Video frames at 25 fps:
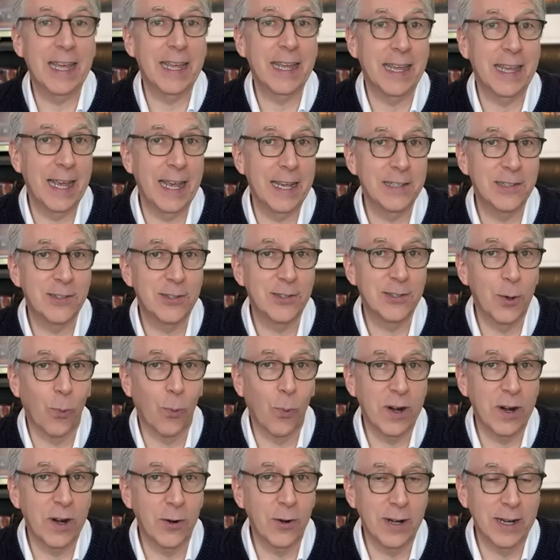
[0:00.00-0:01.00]
In case you're
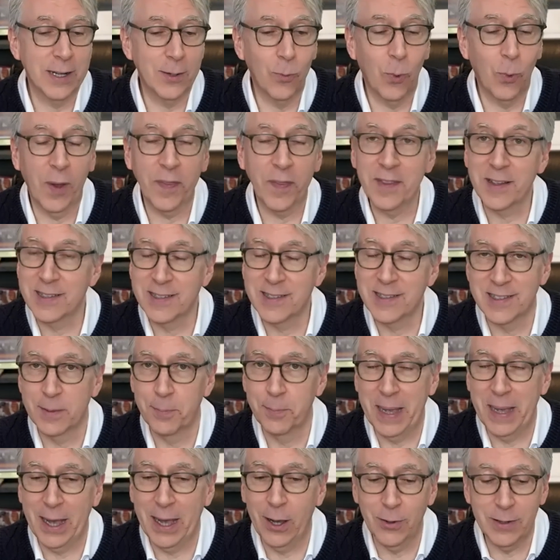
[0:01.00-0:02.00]
wondering what this is
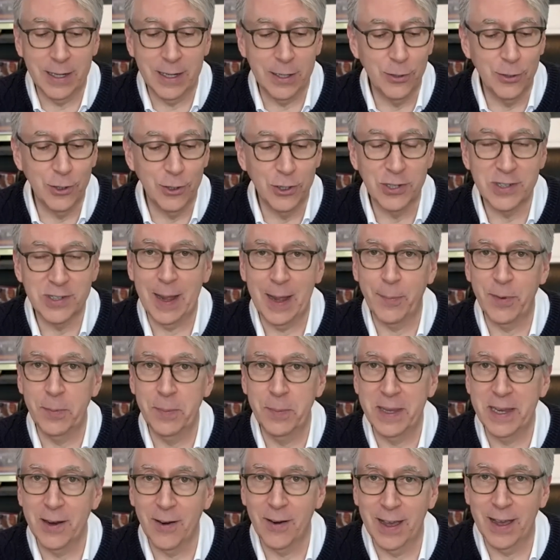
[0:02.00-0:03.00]
about, and you just happen to
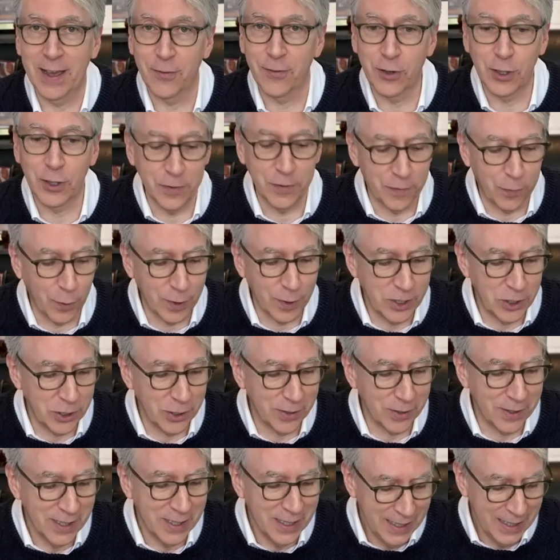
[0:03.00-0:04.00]
be here out of good
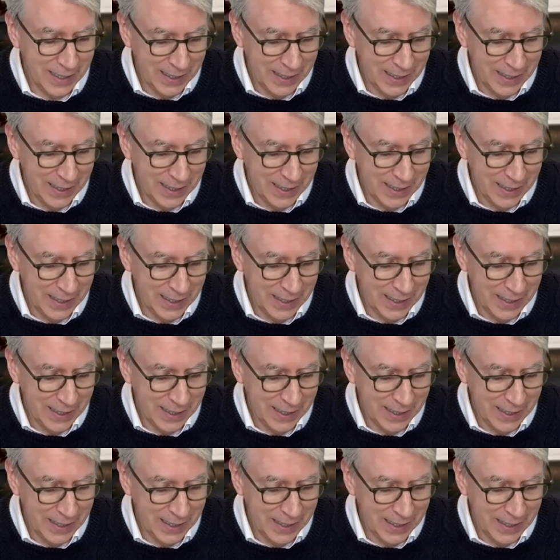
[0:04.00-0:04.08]
fortune,